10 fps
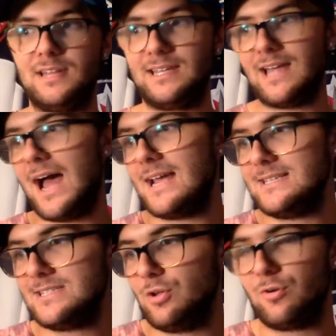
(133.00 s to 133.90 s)
Guys
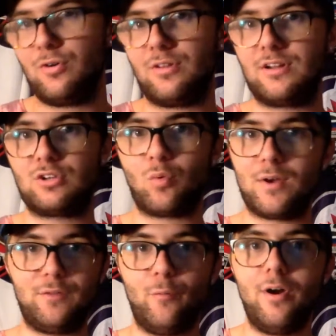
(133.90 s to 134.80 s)
still grow till they're
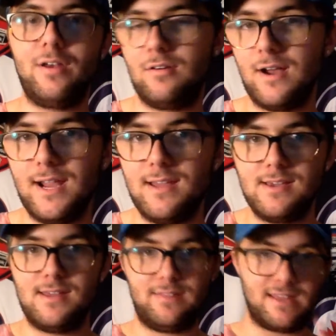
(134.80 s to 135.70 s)
21, right?
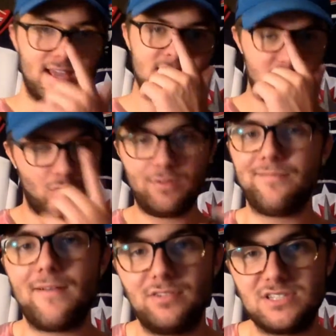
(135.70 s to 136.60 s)
The guy's only
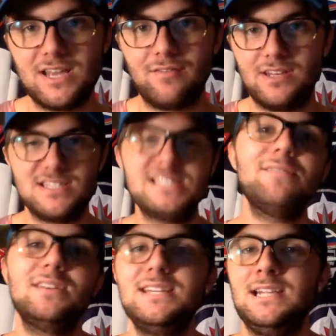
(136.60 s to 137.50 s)
5'7". He's
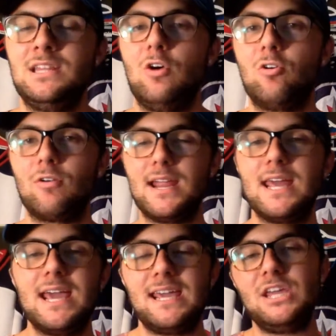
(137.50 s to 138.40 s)
17 though, right?
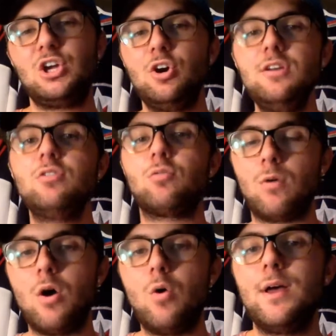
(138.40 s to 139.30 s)
He could
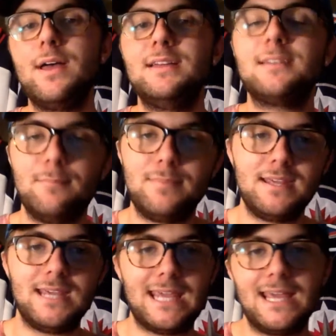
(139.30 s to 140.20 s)
grow to
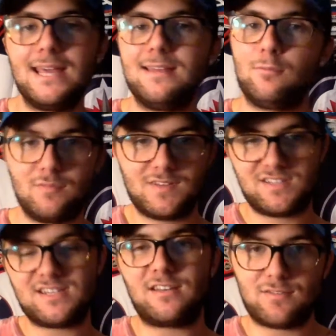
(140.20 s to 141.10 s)
be
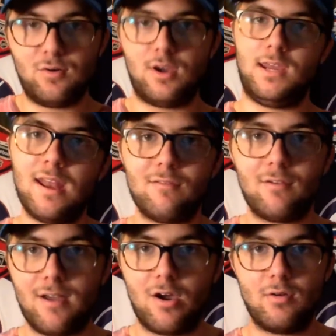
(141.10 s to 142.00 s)
6 foot. You never
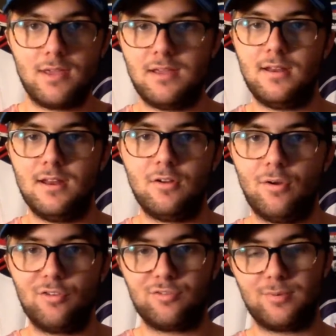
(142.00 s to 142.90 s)
know. He could hit a
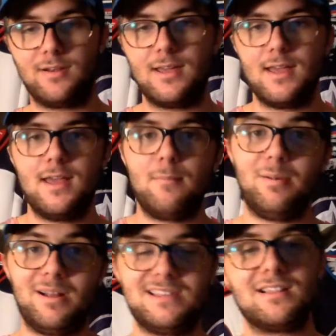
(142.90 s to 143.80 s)
growth spurt.
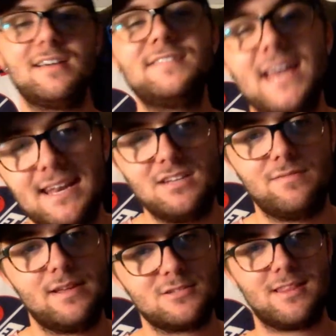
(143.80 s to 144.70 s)
But he's a left-handed
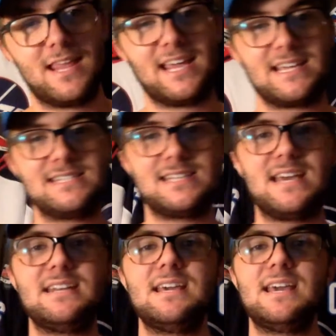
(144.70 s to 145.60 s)
defenseman, like I
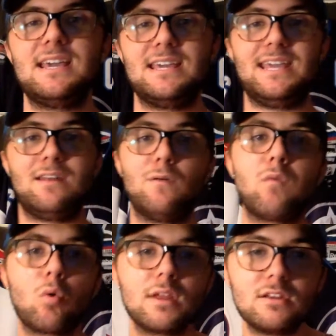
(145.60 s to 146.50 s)
said. He had
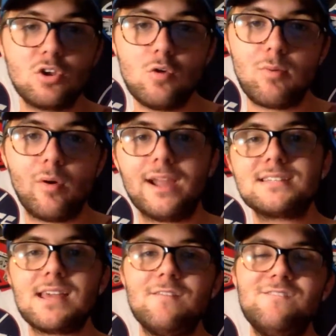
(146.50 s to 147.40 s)
42
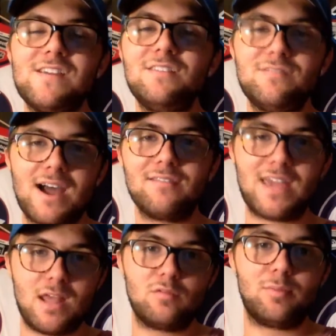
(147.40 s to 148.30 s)
points in 55
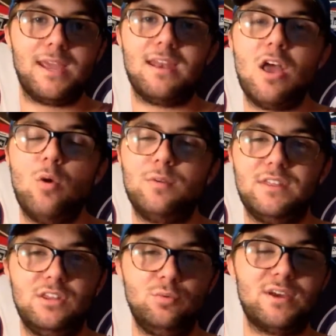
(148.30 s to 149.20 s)
games played with
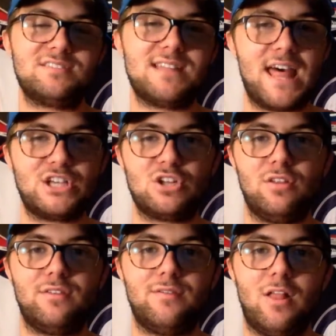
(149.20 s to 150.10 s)
the U.S. National
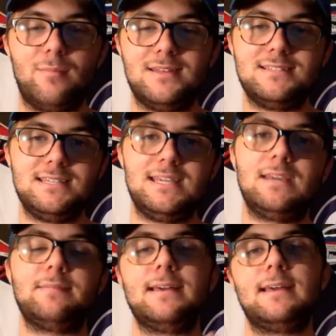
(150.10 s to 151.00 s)
Development Team.